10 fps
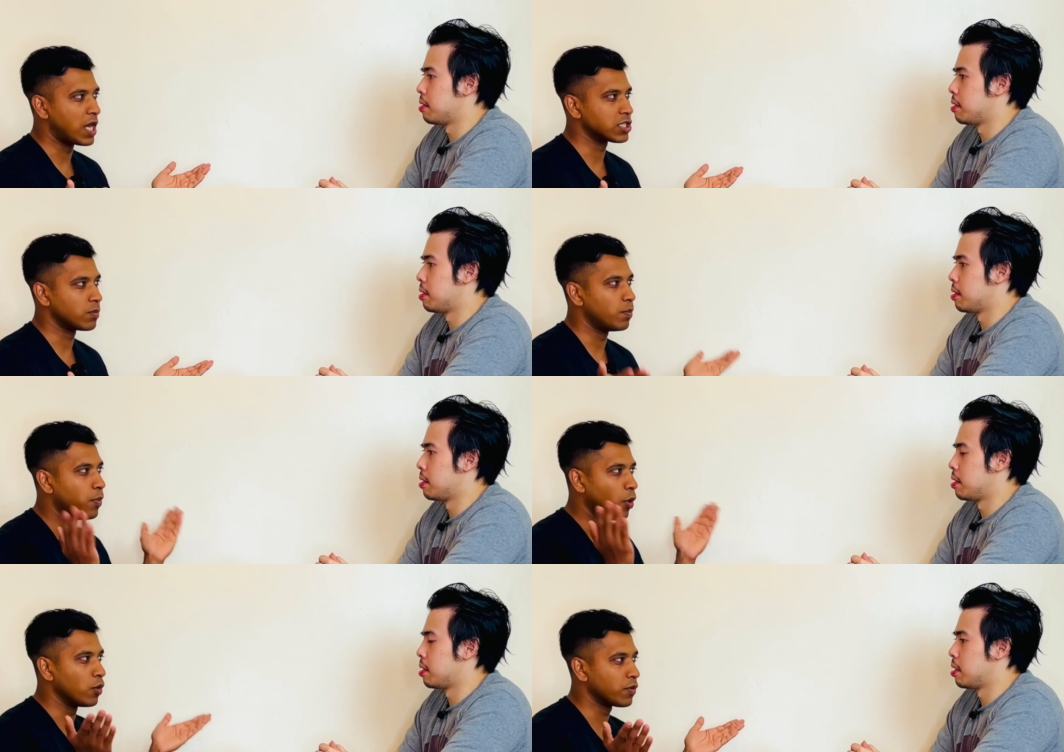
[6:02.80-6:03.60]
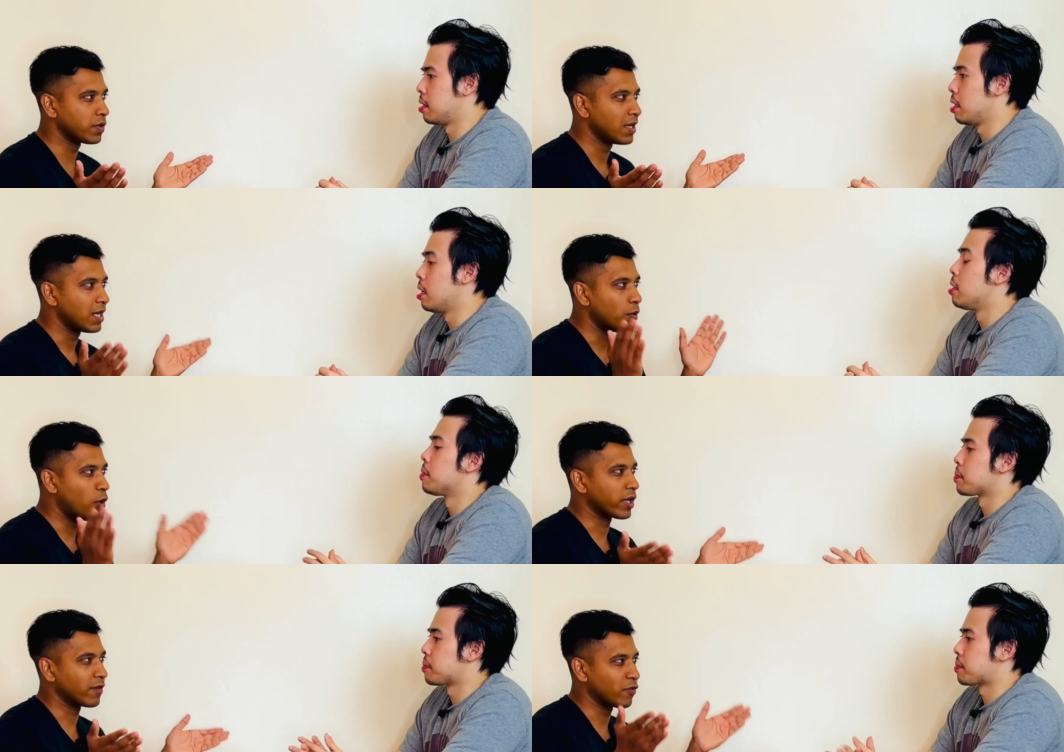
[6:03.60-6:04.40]
Speaker 1: are both
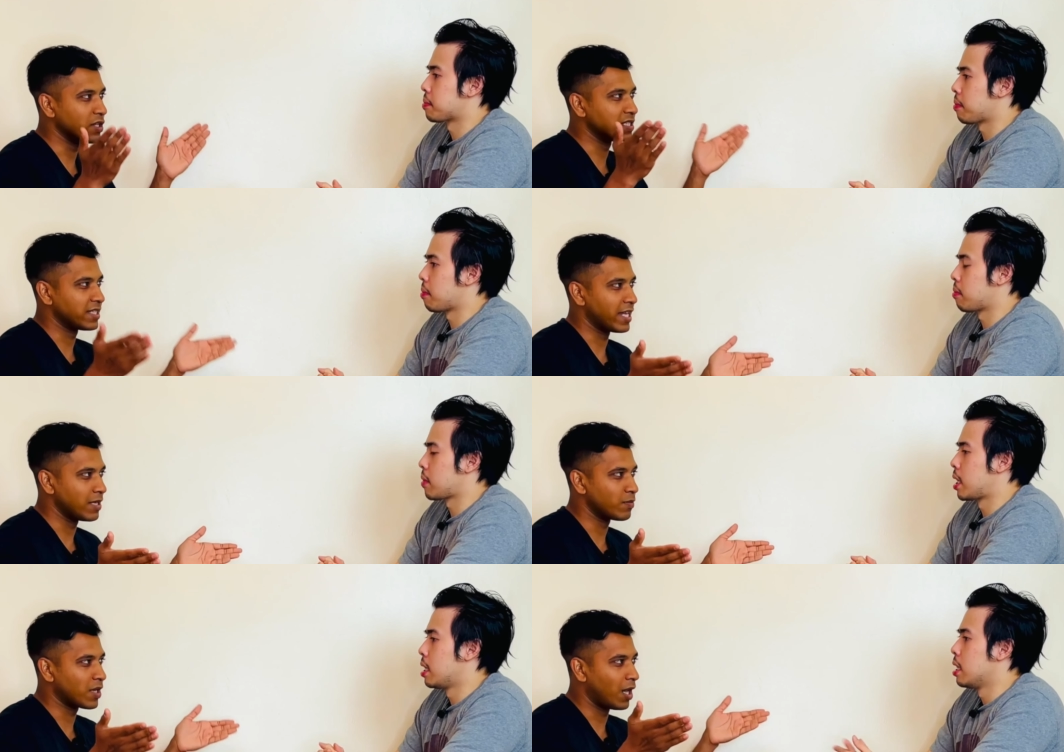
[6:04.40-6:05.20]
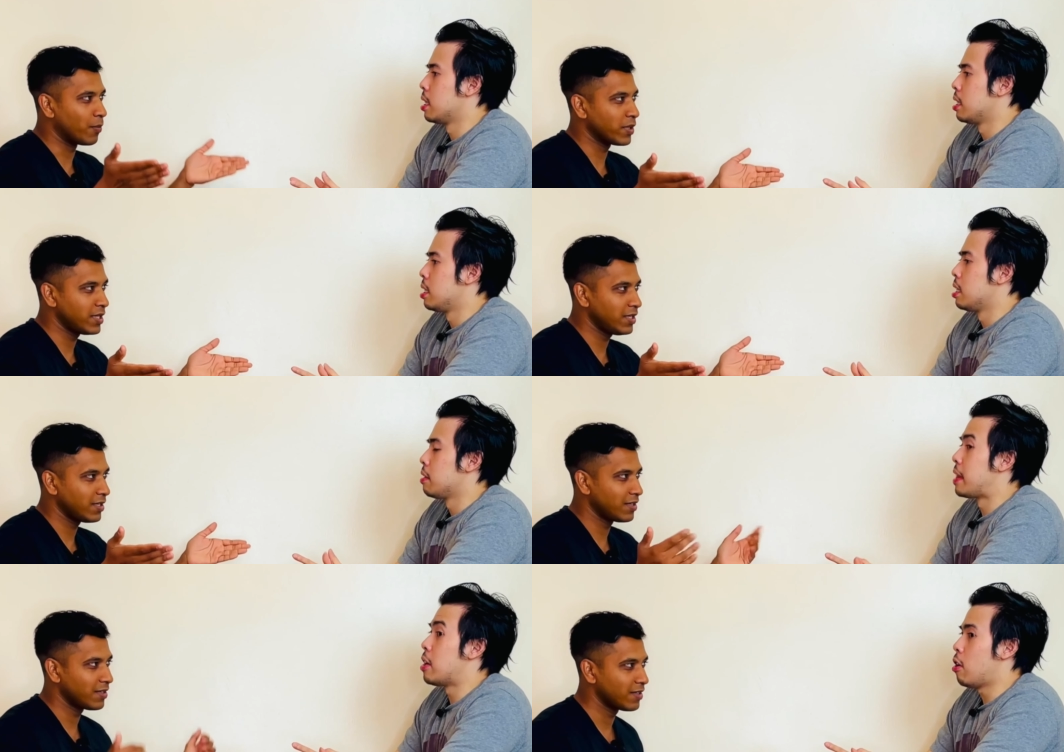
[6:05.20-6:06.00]
working for the same company?
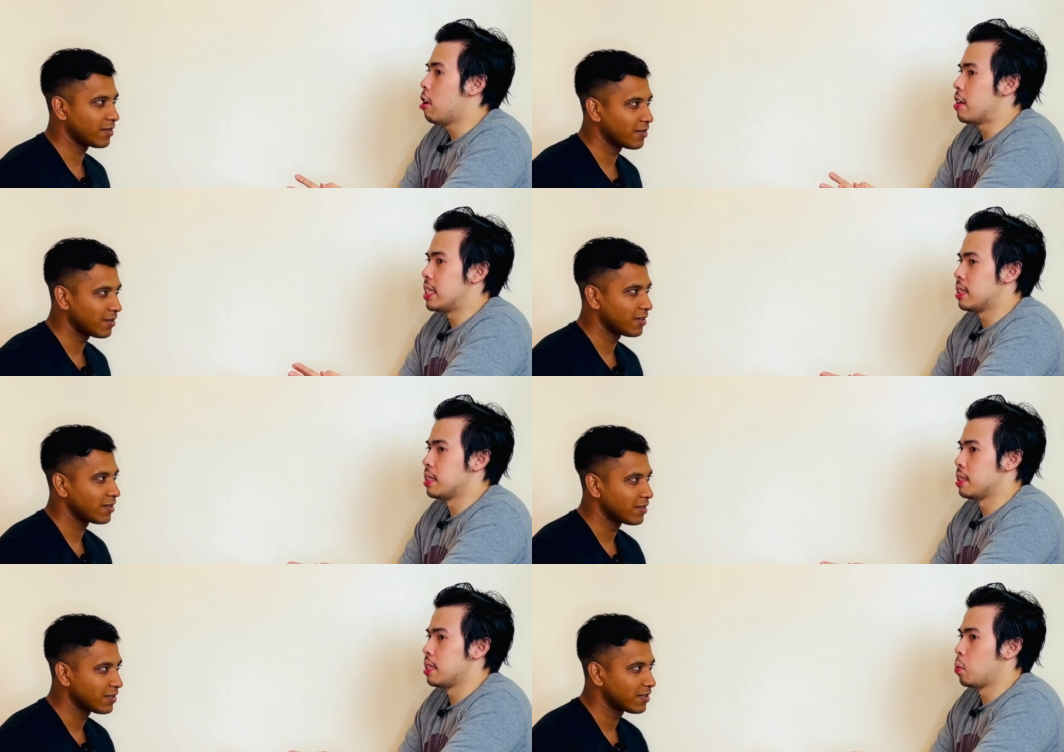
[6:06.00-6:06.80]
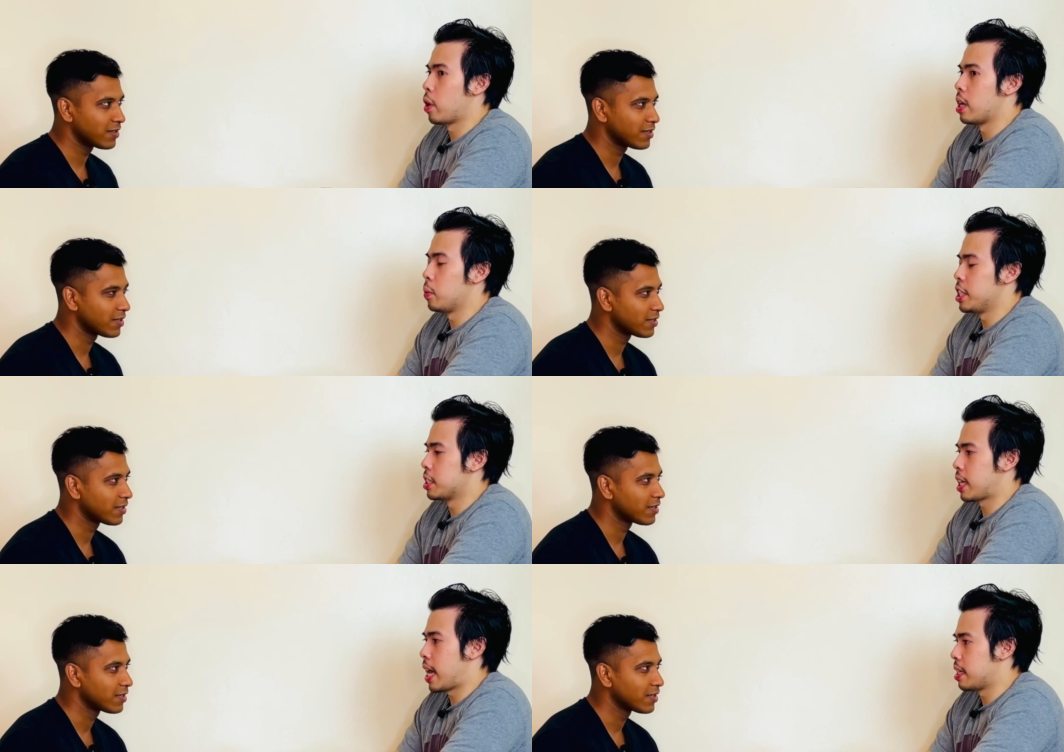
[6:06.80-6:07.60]
Speaker 2: There are instances where we
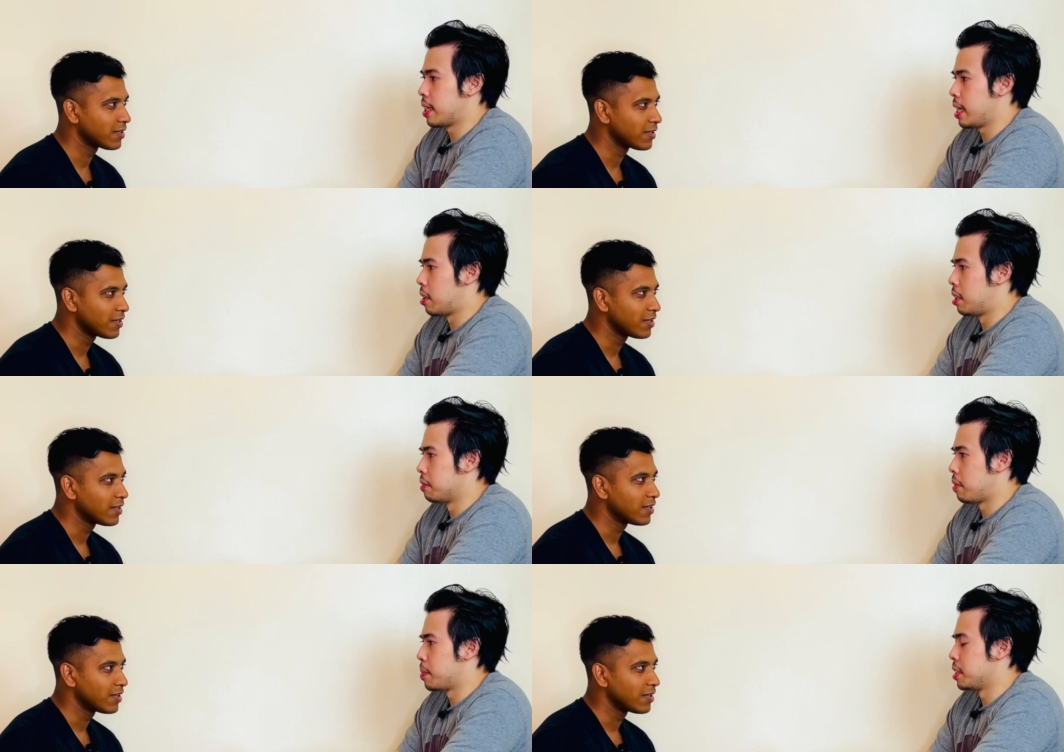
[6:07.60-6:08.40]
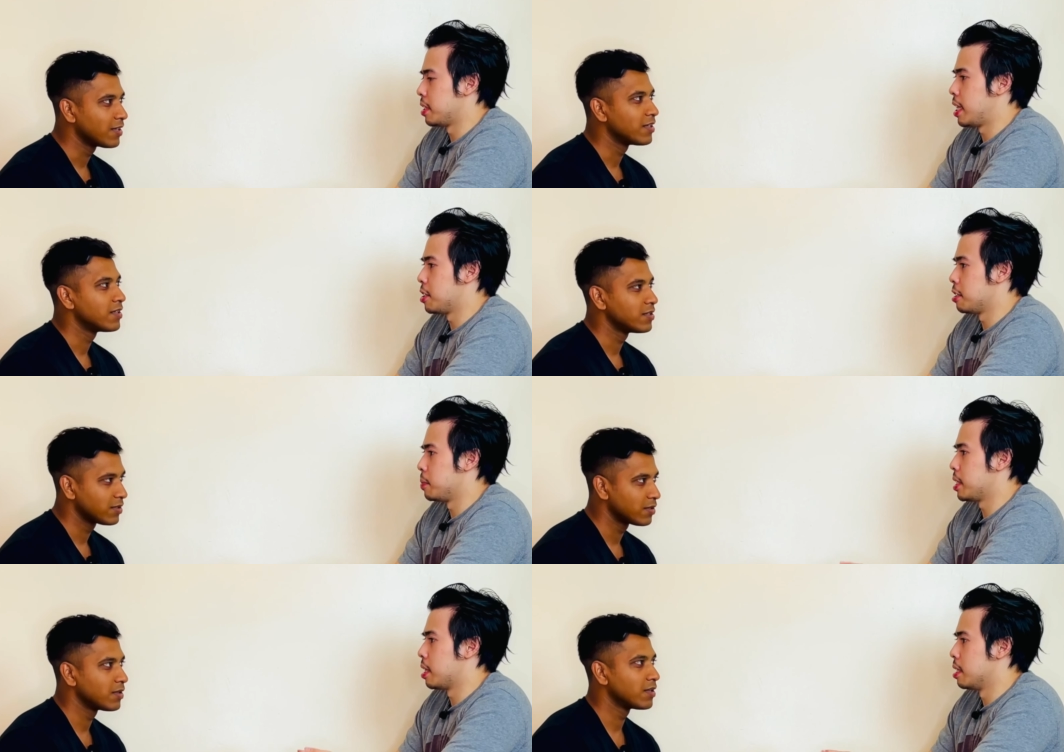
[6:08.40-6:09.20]
just can't take on representations
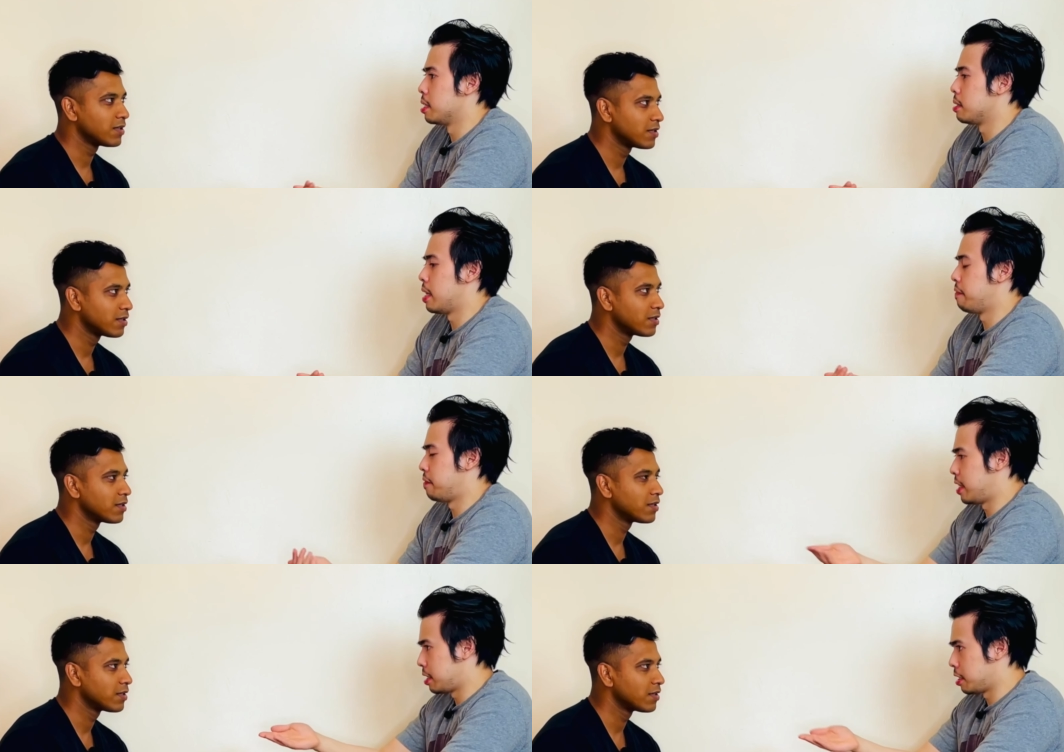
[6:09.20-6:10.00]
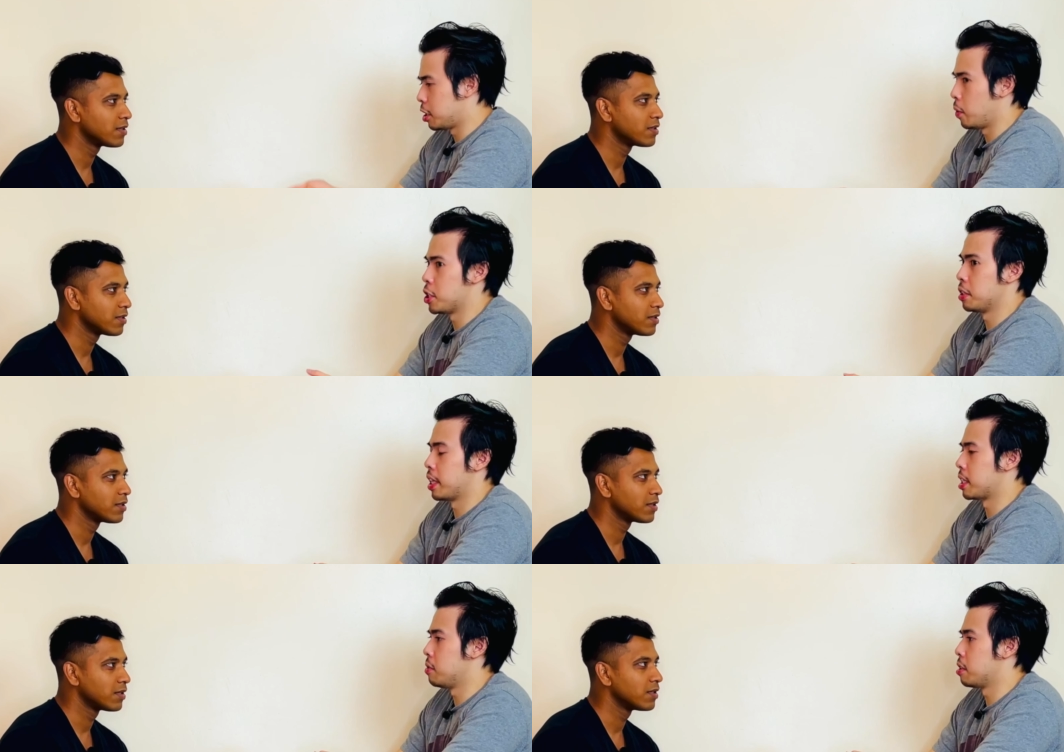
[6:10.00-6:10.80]
because if there's a situation
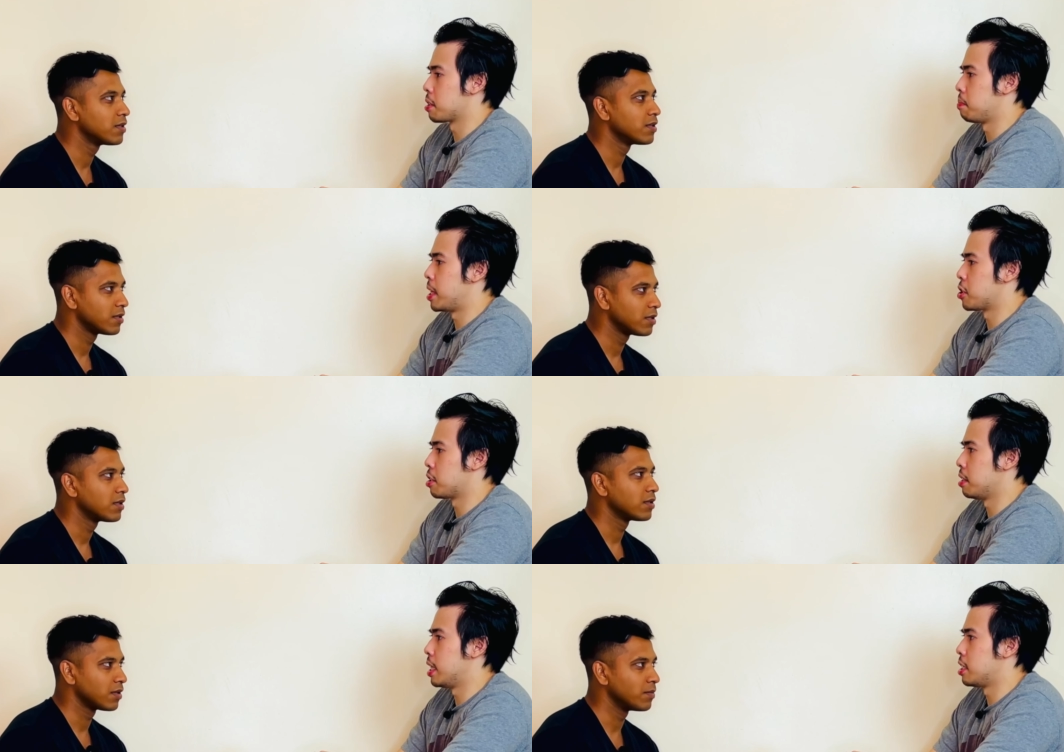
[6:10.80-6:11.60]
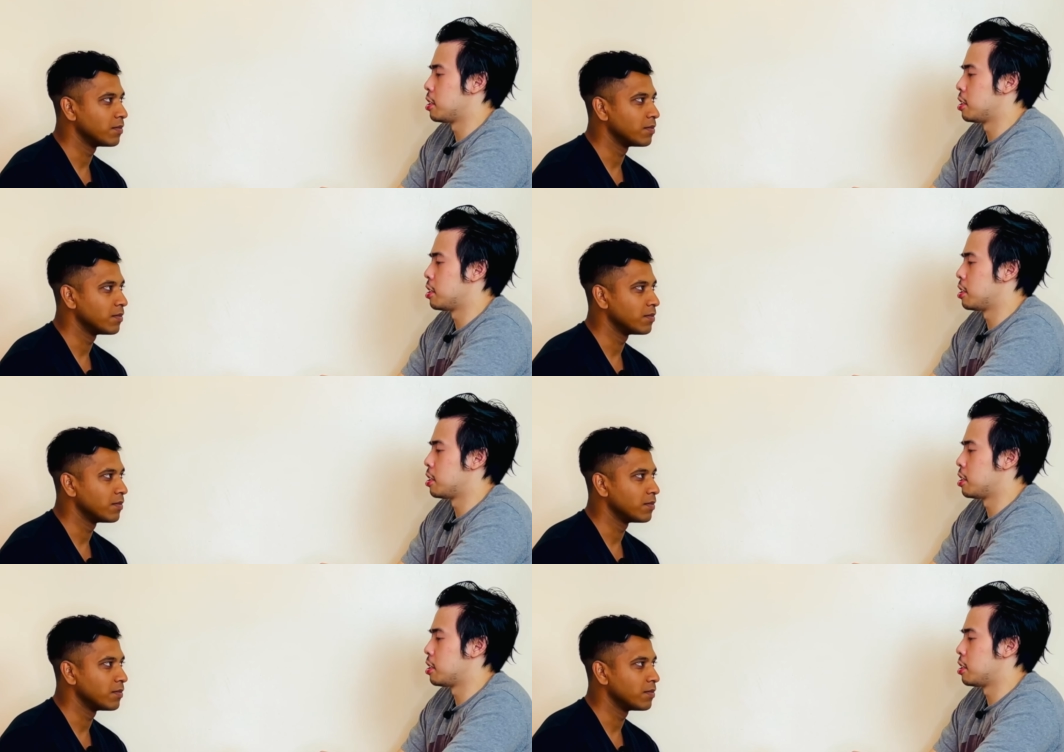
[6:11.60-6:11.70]
like you just mentioned,
Speaker 1: it's